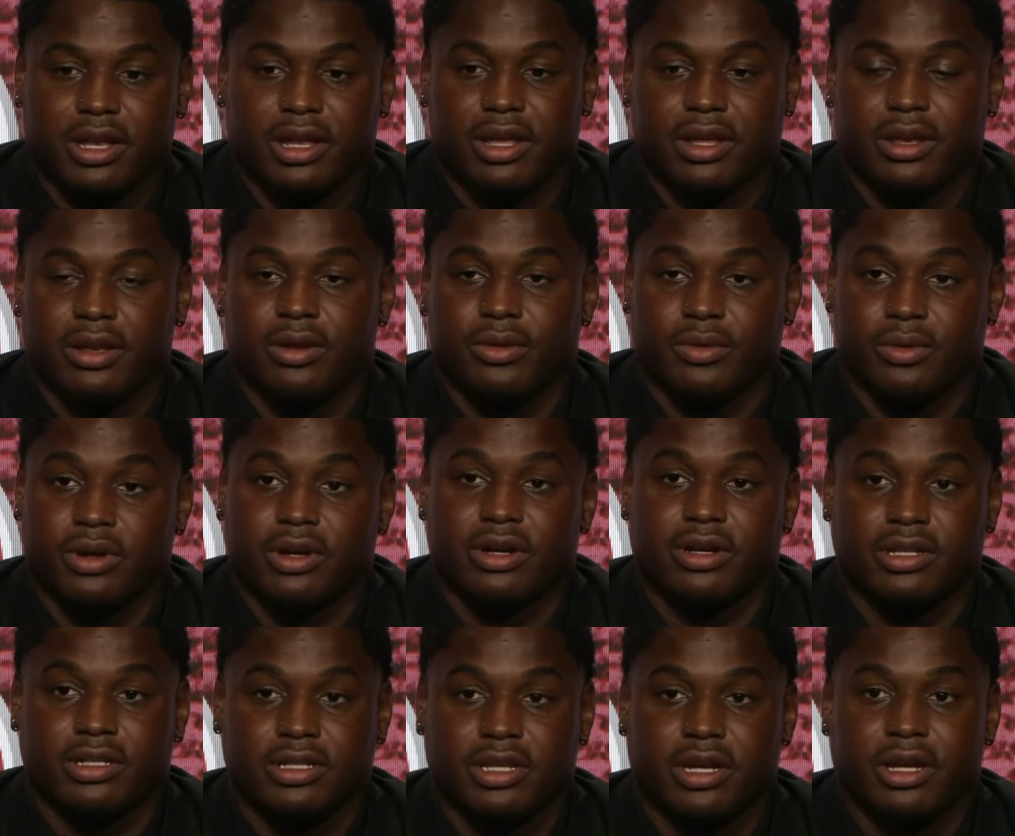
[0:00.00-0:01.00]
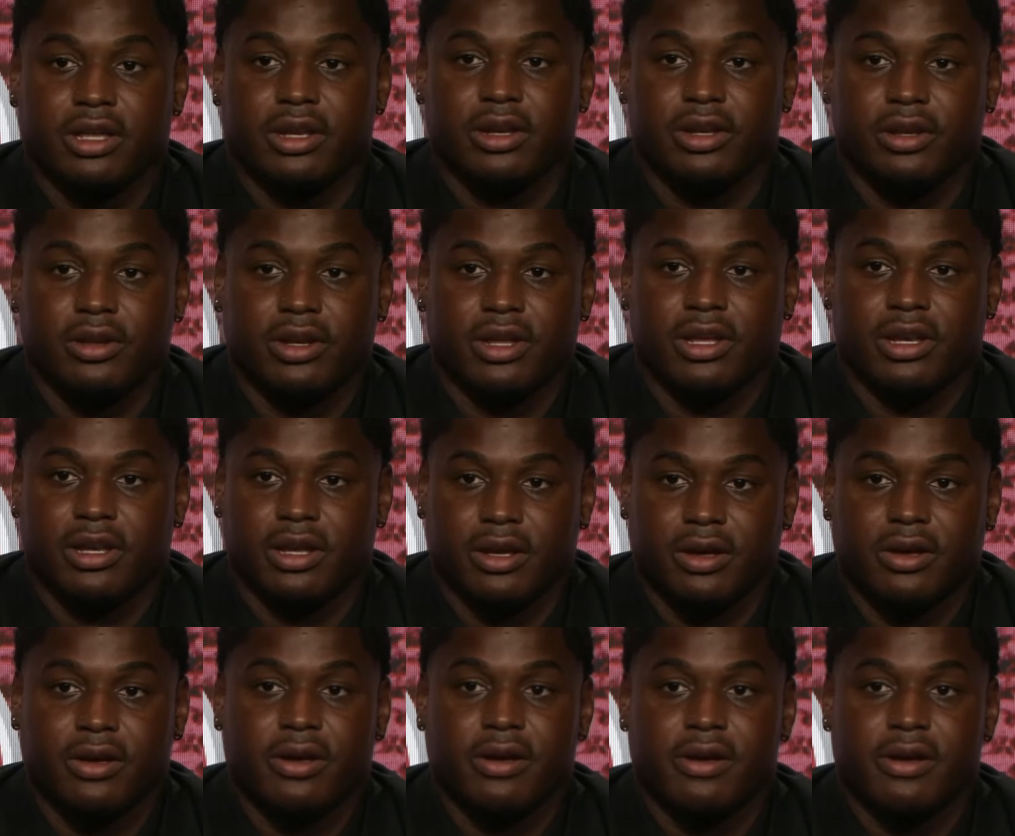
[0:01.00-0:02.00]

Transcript: and we're continuing to do that now.